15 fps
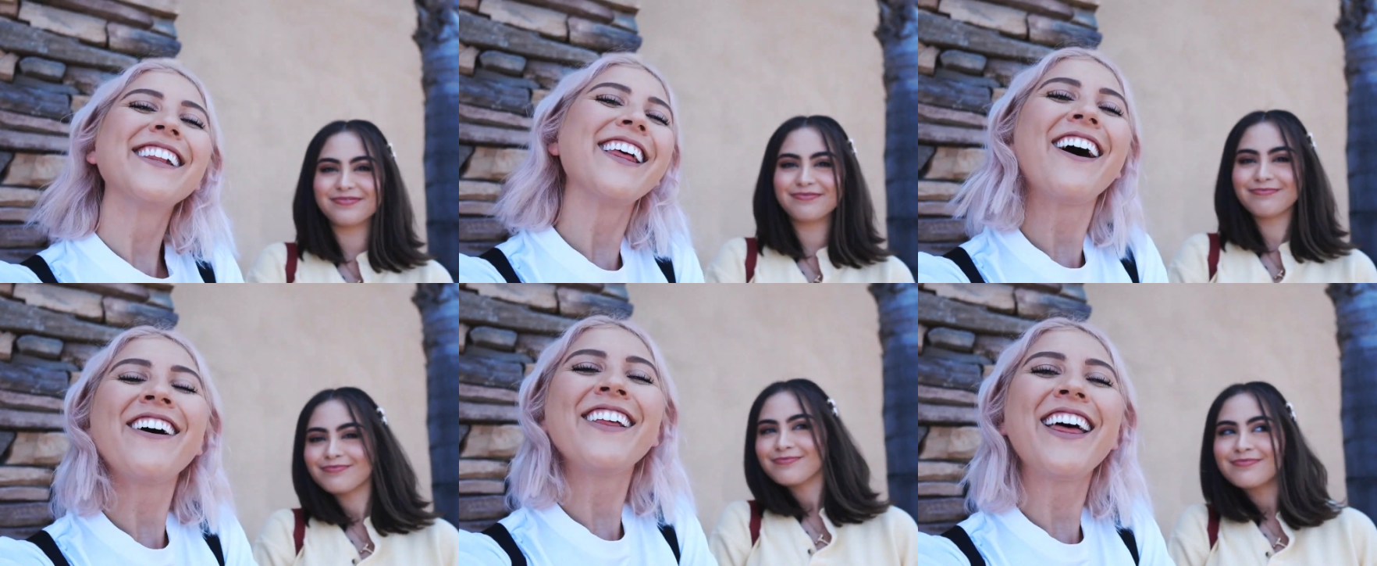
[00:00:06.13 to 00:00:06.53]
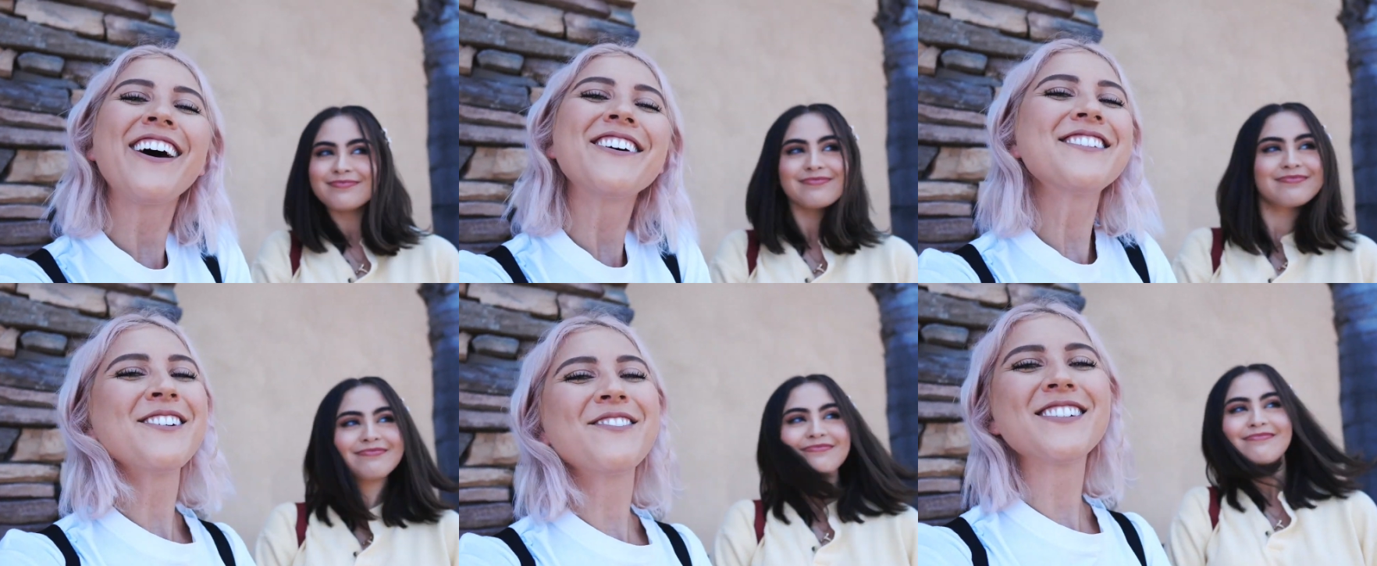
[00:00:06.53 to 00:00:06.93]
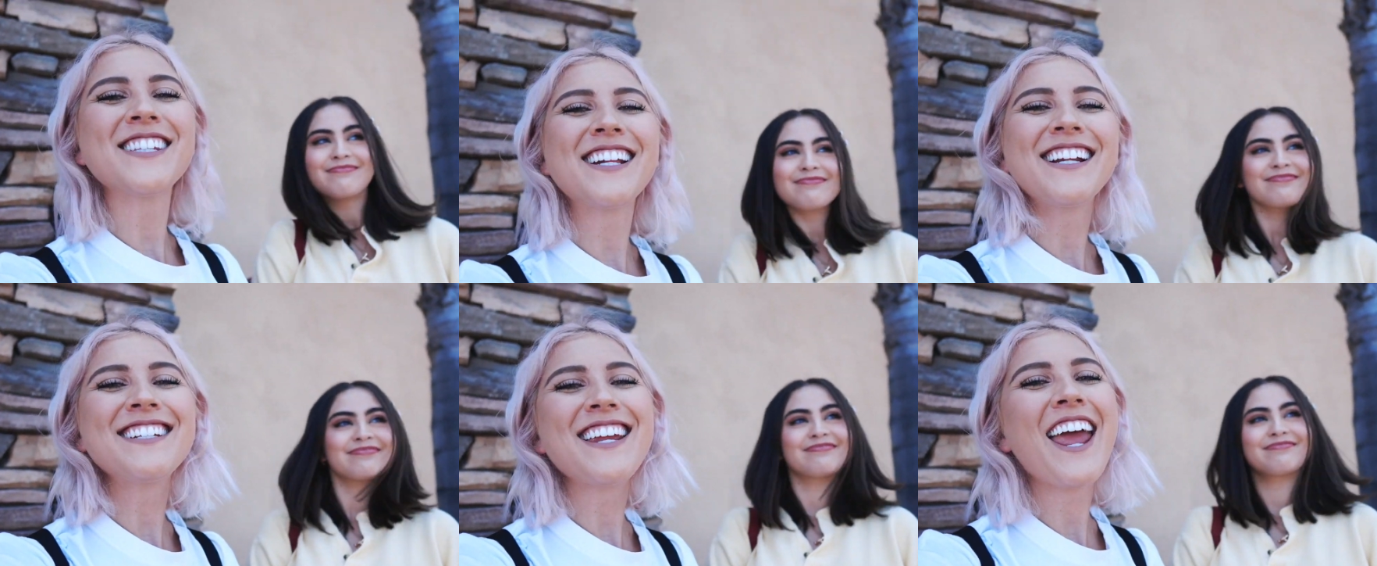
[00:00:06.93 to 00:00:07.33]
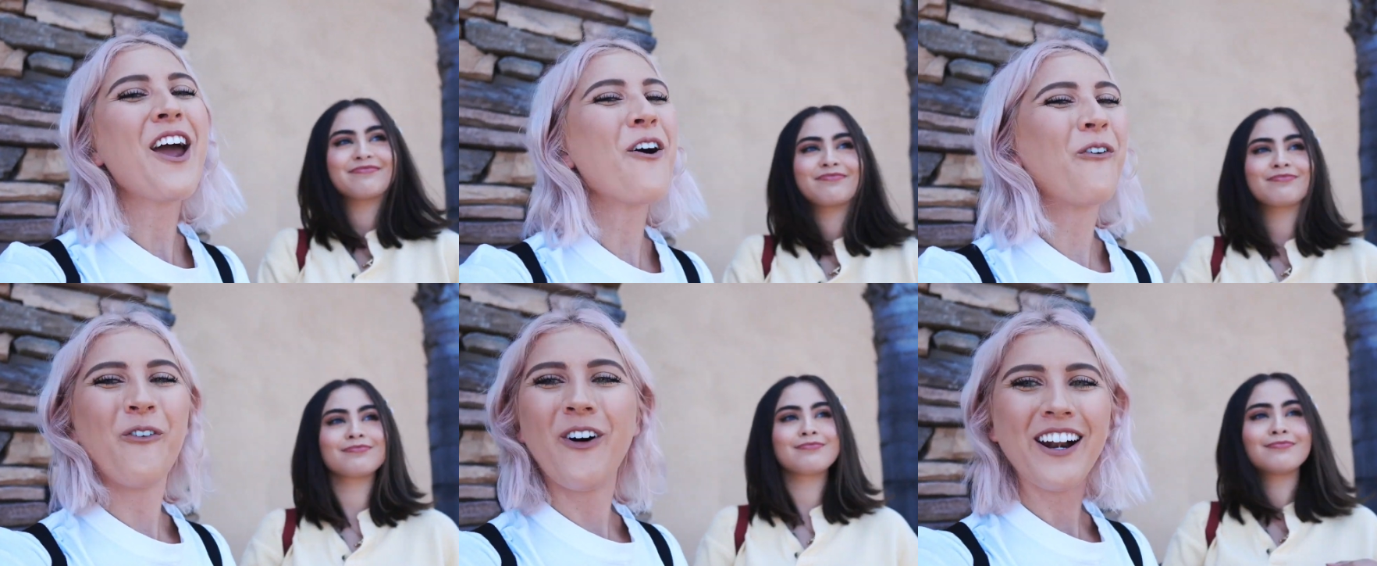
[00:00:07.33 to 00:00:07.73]
Speaker 1: Hello, hello, super sunny
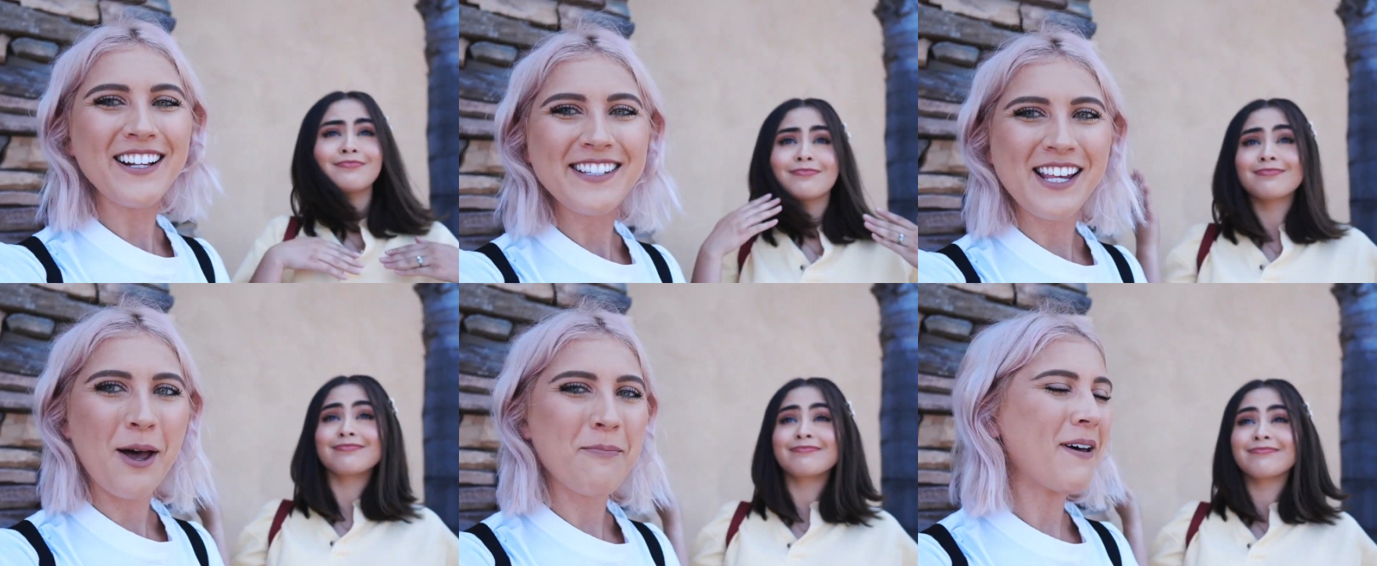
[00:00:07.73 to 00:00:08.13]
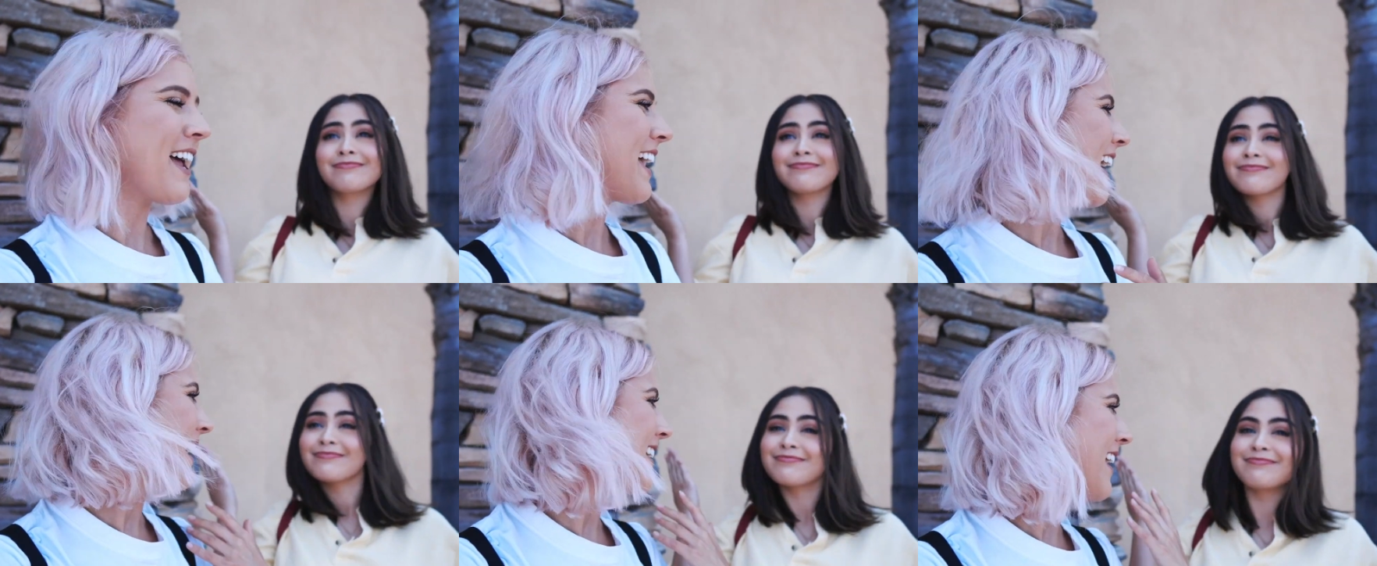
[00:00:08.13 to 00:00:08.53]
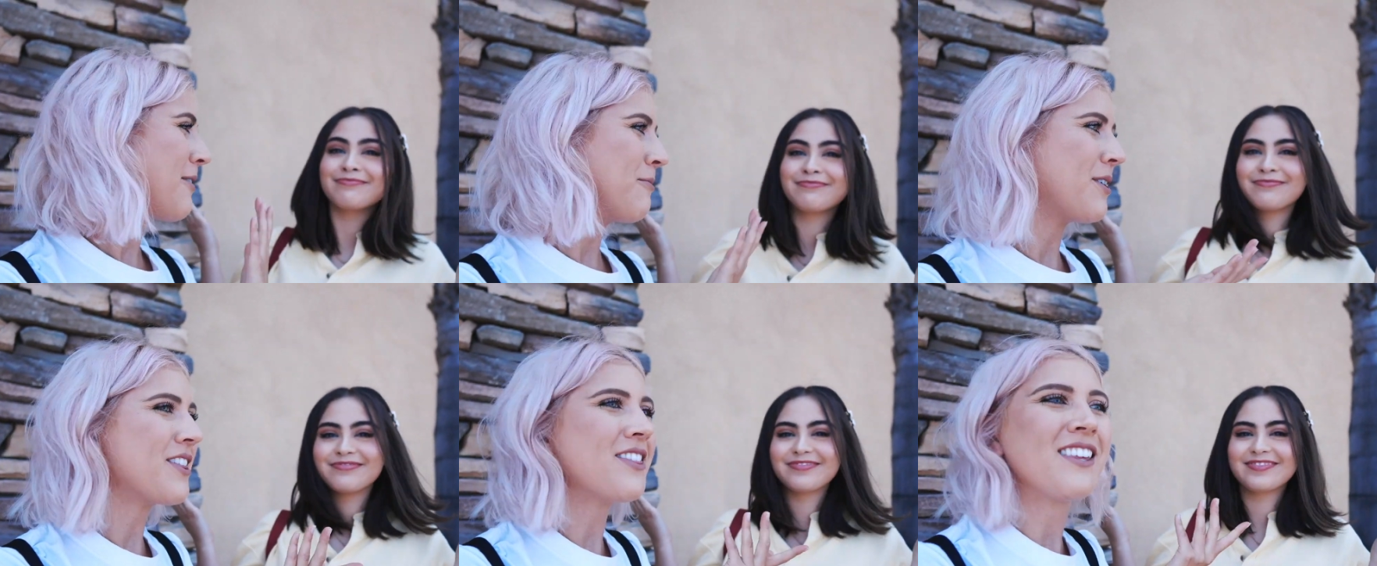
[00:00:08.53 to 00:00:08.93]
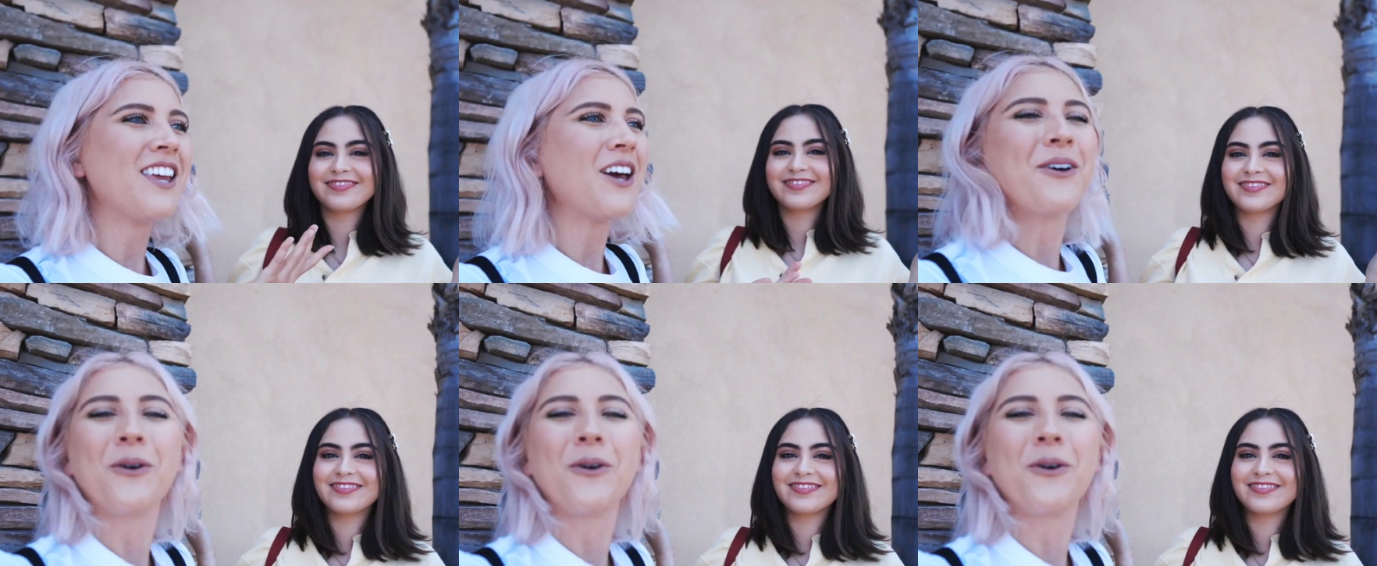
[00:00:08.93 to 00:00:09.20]
day. What is up? Again, I'm with the